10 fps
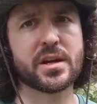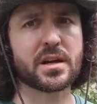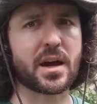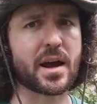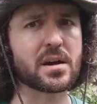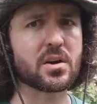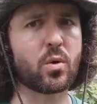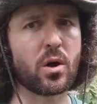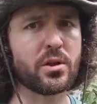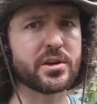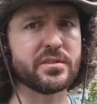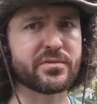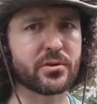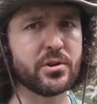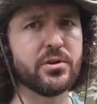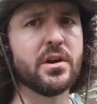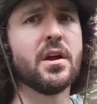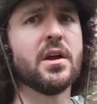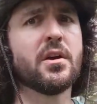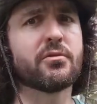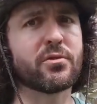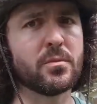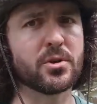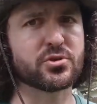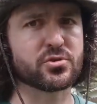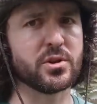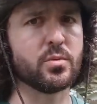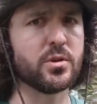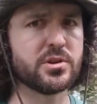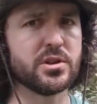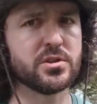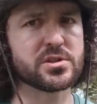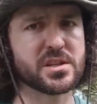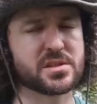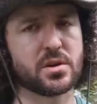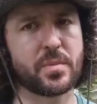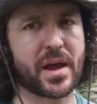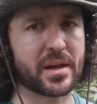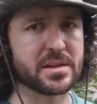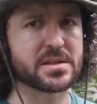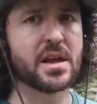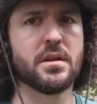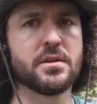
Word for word: to get a higher quality fruit from your tree when you use these little baggies.